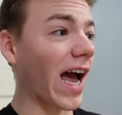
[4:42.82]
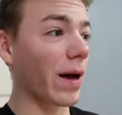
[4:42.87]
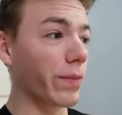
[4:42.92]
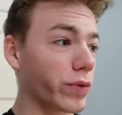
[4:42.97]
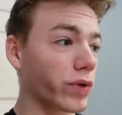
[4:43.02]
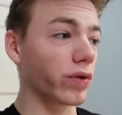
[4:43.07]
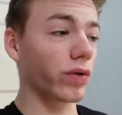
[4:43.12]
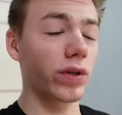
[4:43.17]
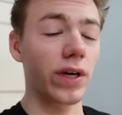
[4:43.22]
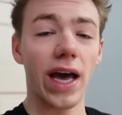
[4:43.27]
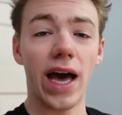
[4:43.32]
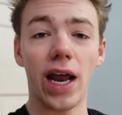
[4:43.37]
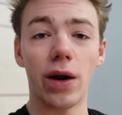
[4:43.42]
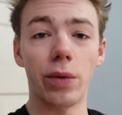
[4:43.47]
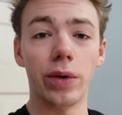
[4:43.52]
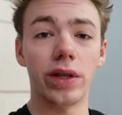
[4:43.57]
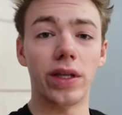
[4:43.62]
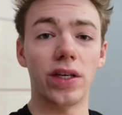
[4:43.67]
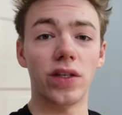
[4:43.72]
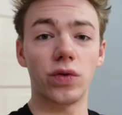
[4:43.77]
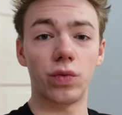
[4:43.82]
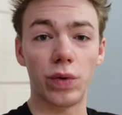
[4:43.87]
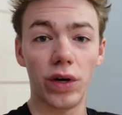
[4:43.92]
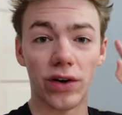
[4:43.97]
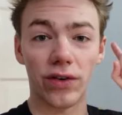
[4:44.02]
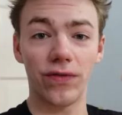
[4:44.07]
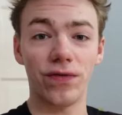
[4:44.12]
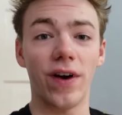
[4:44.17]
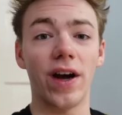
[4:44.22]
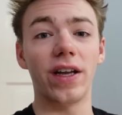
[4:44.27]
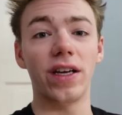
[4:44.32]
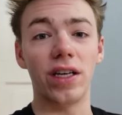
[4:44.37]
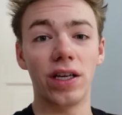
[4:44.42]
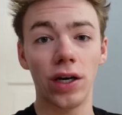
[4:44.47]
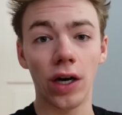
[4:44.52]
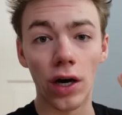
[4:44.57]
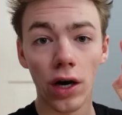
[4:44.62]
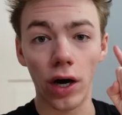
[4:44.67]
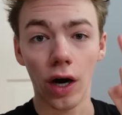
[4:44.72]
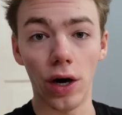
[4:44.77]
absolutely had it with this, we are
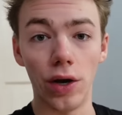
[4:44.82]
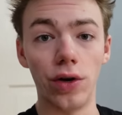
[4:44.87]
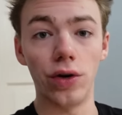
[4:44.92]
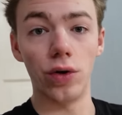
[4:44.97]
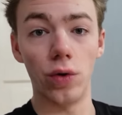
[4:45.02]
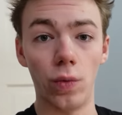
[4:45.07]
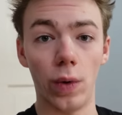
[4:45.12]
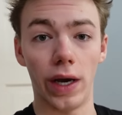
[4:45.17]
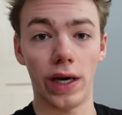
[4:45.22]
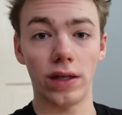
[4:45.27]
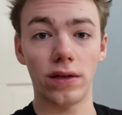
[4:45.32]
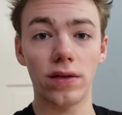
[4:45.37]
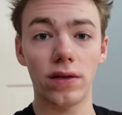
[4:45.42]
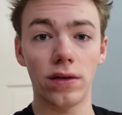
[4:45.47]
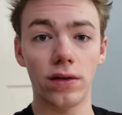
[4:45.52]
finding a new weight.